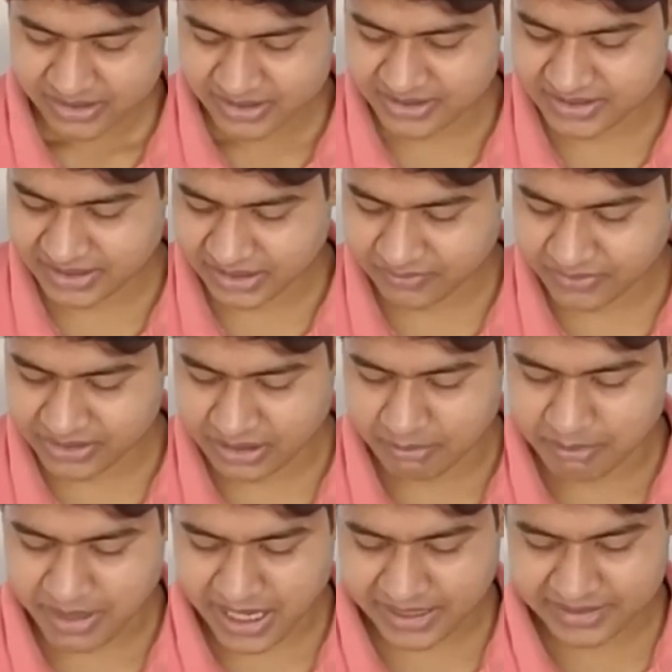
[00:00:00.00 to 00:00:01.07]
She said with
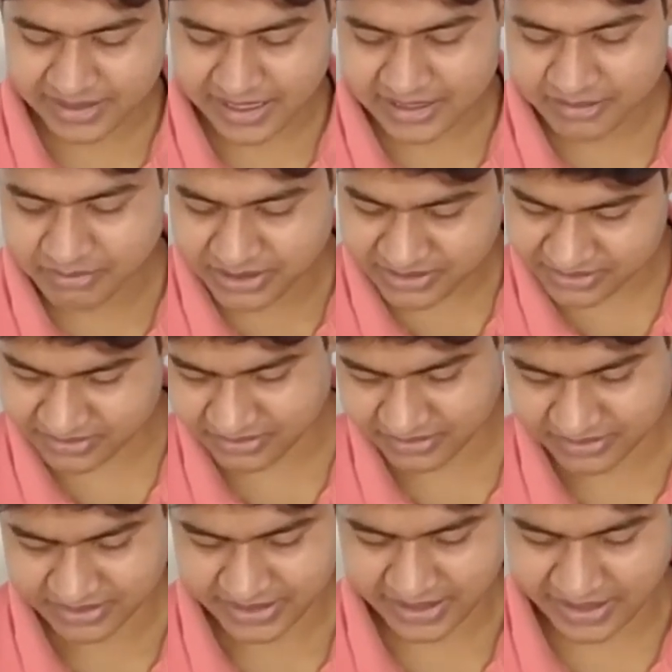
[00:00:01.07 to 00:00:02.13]
a magnanimous
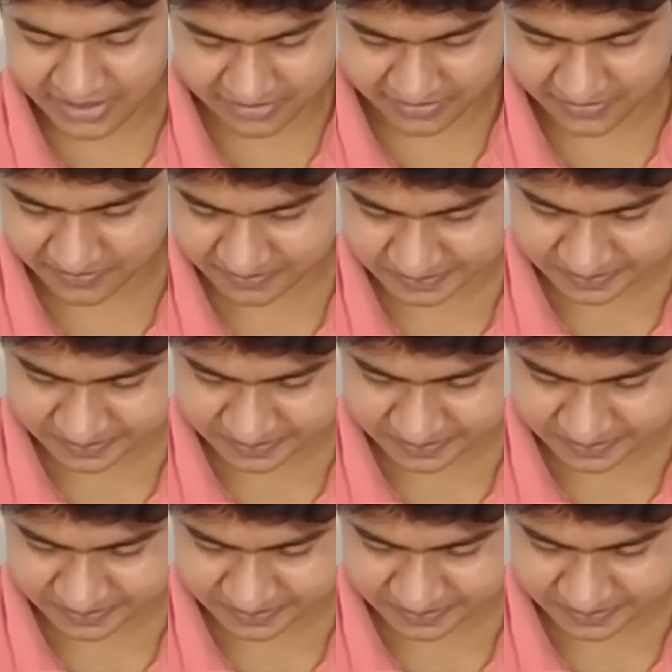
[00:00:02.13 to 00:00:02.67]
air,